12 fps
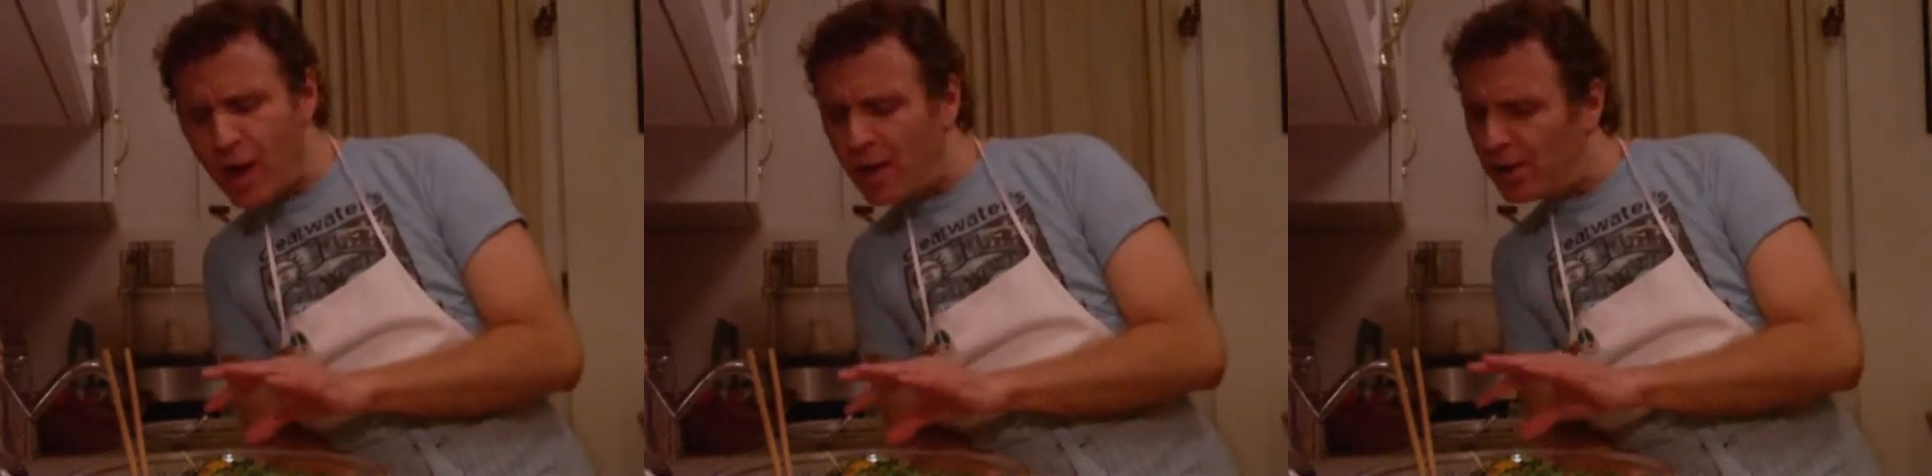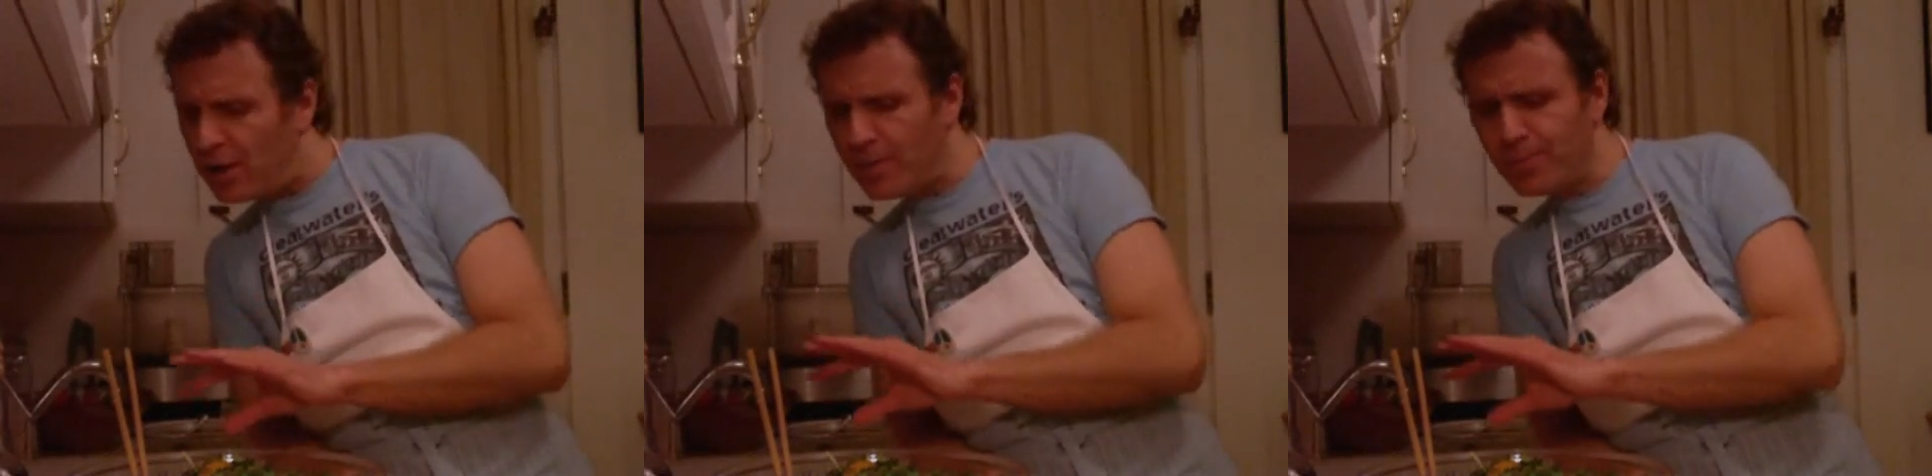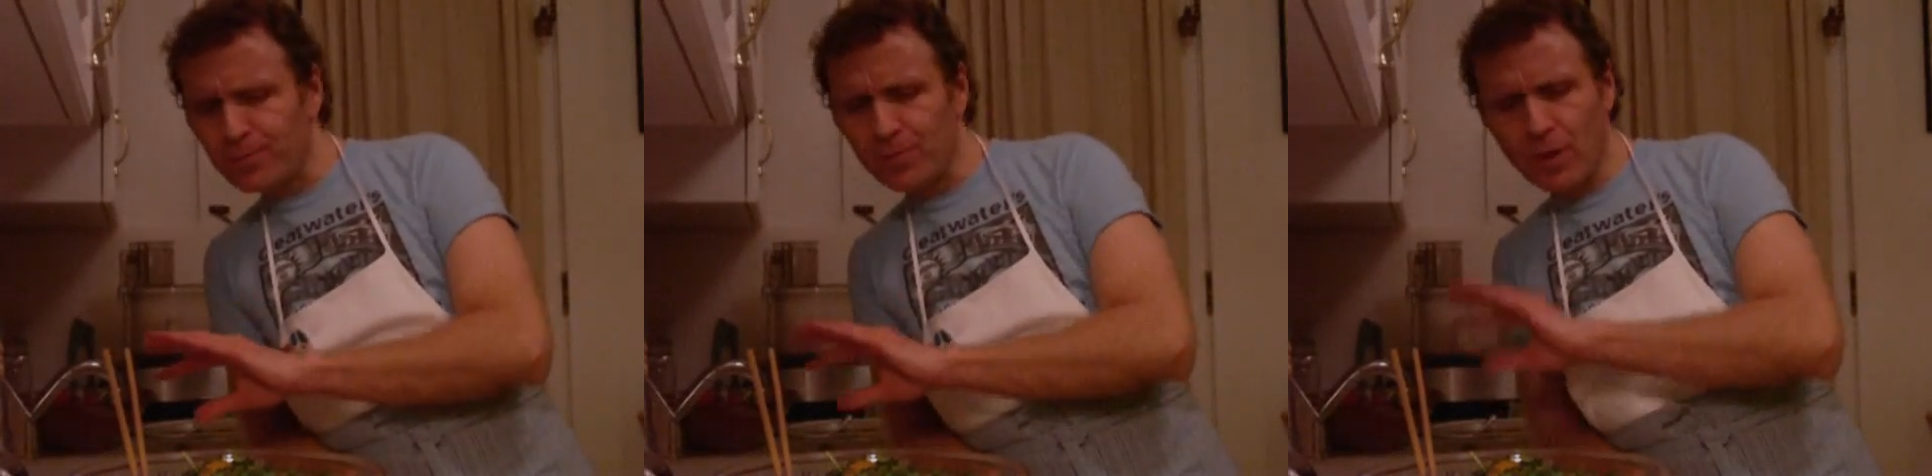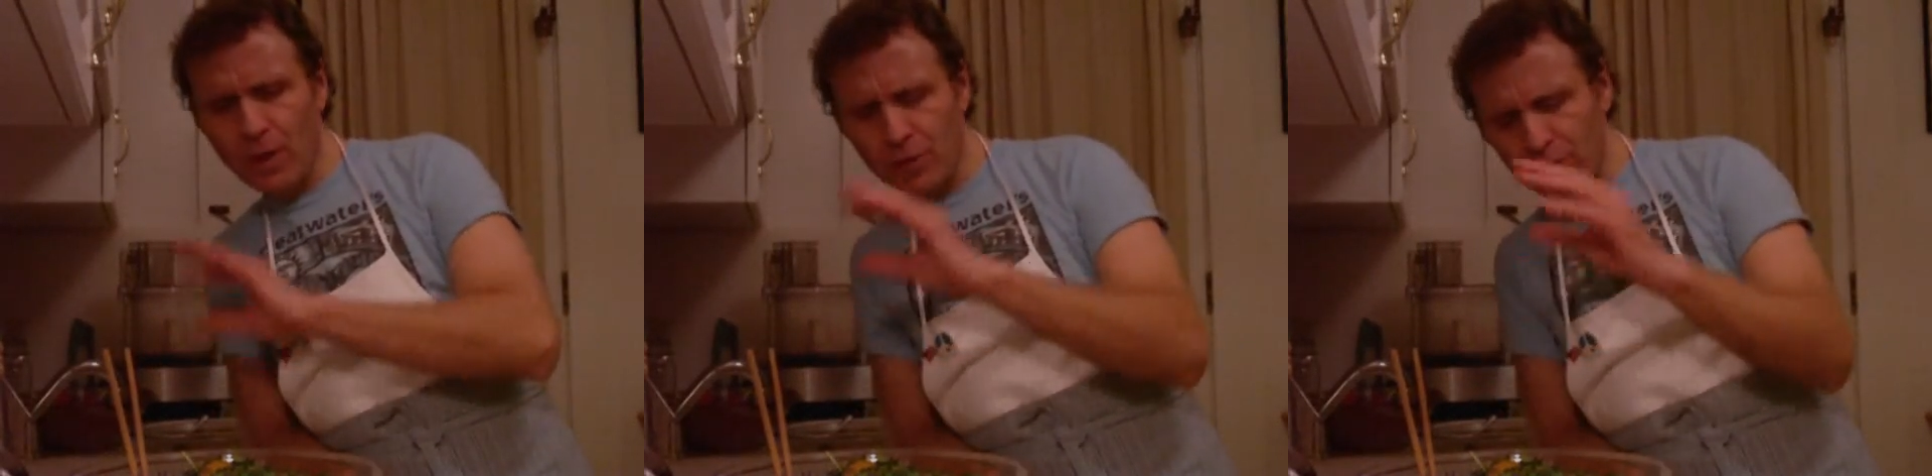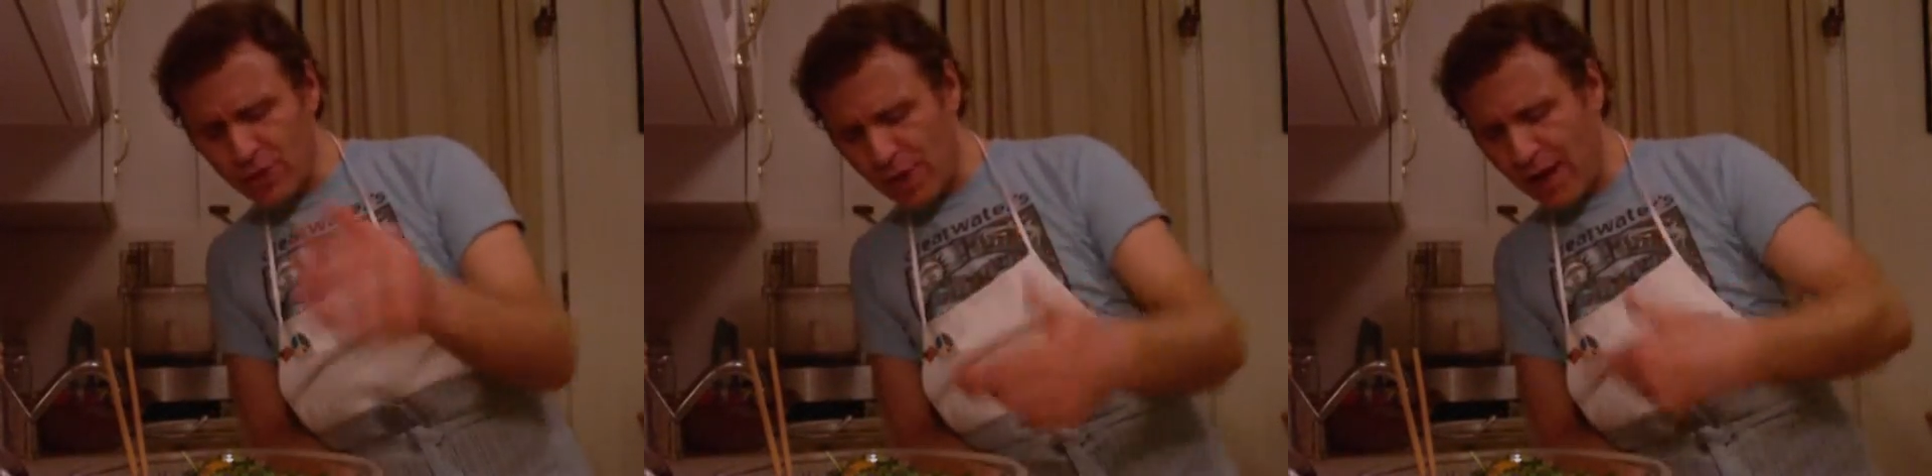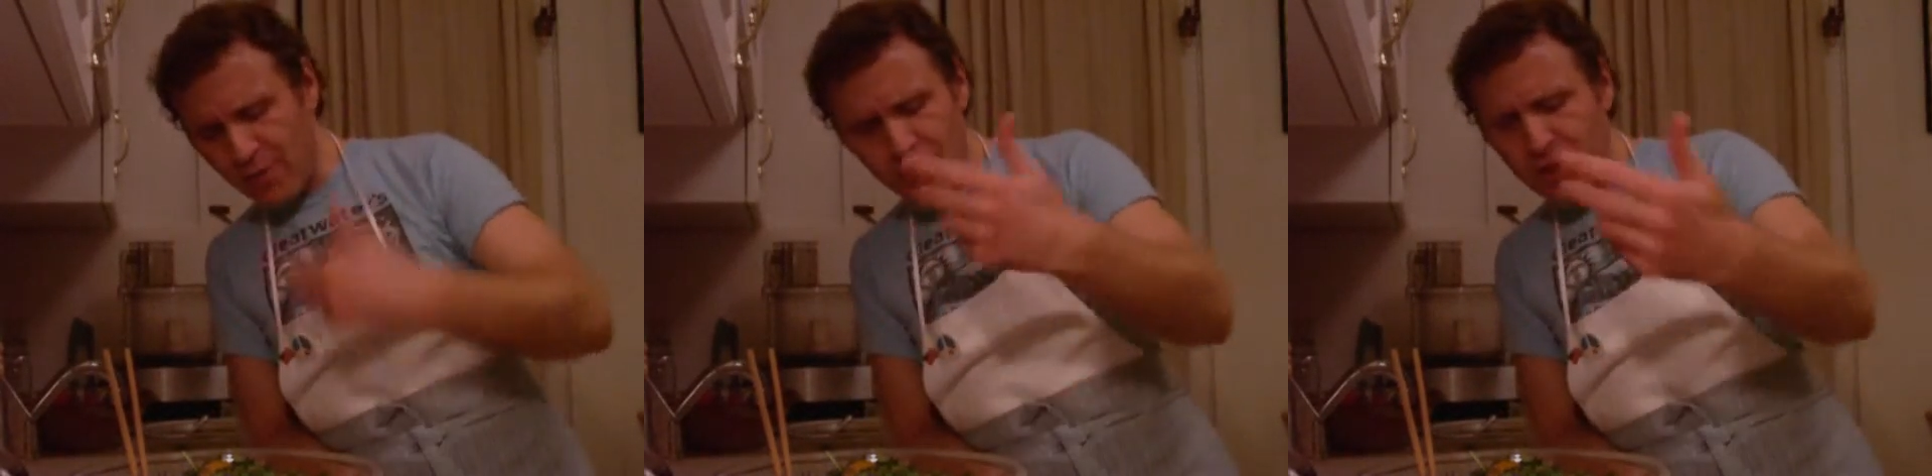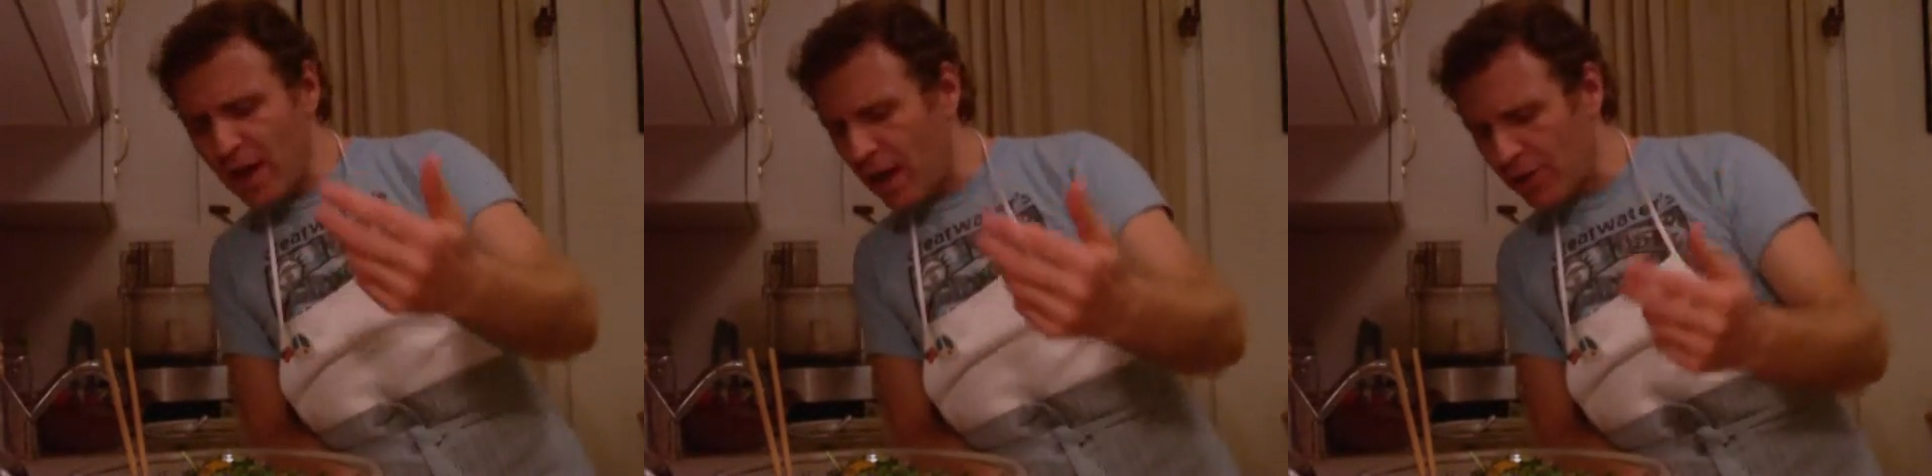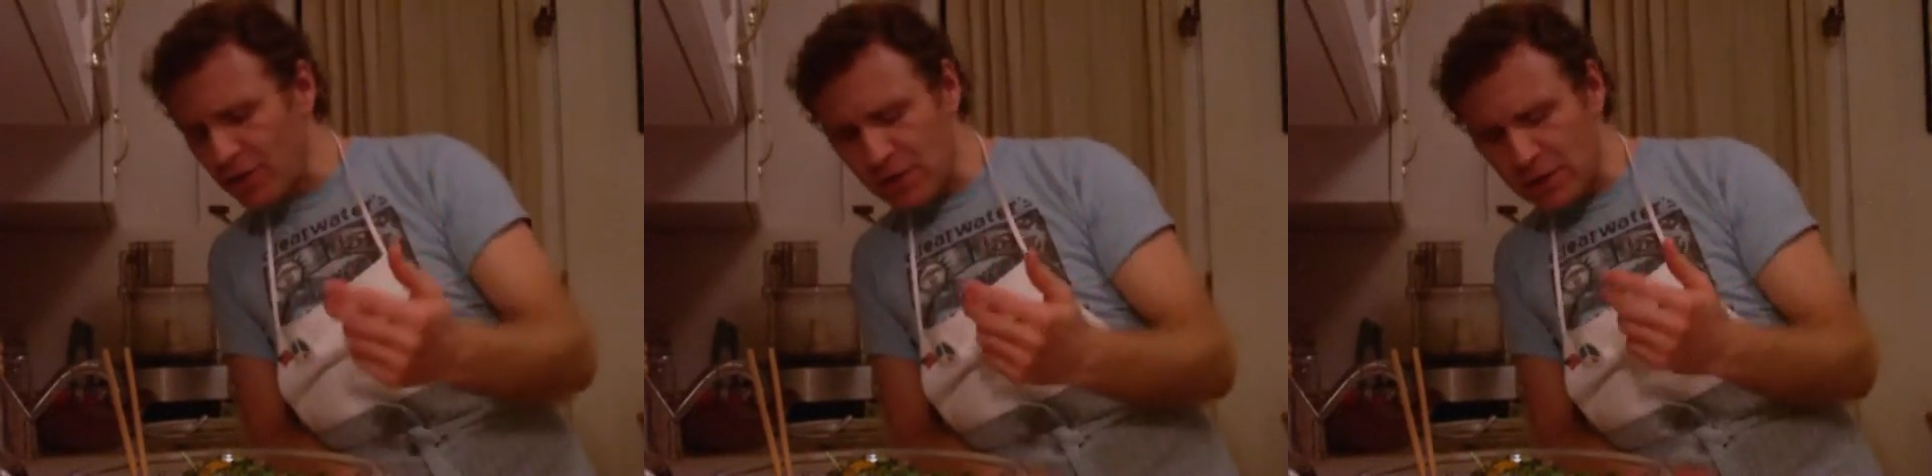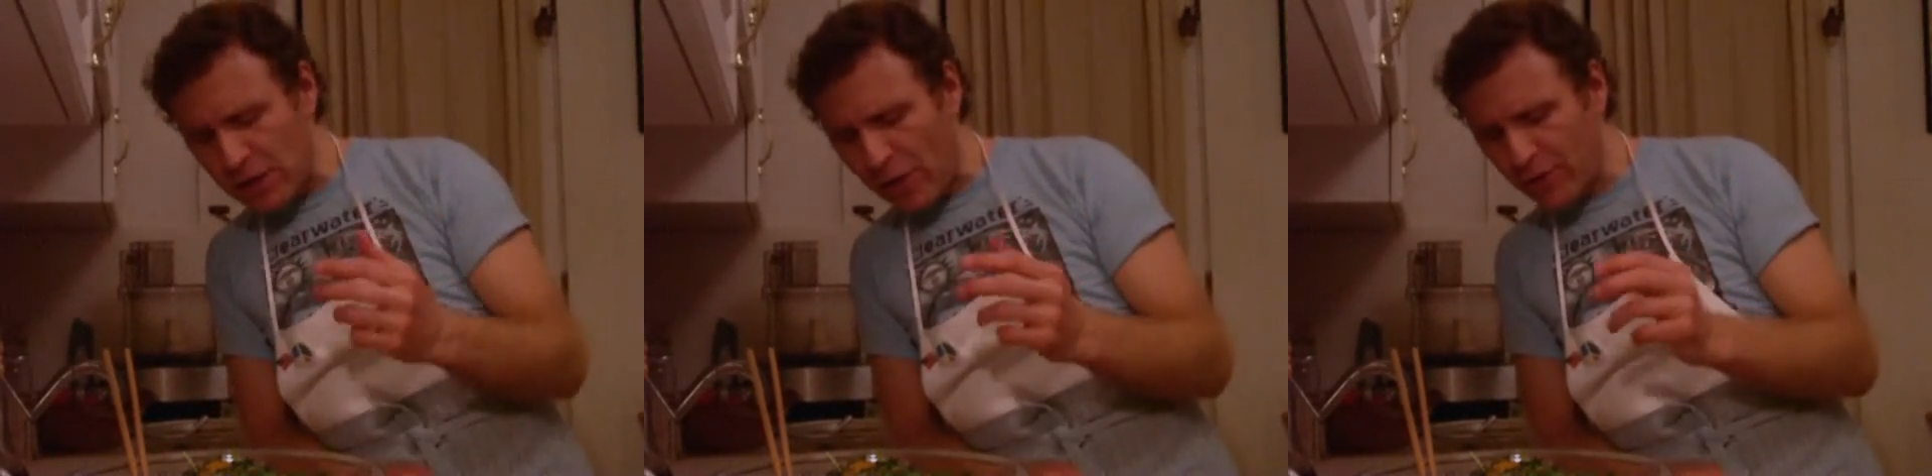quality to everything else.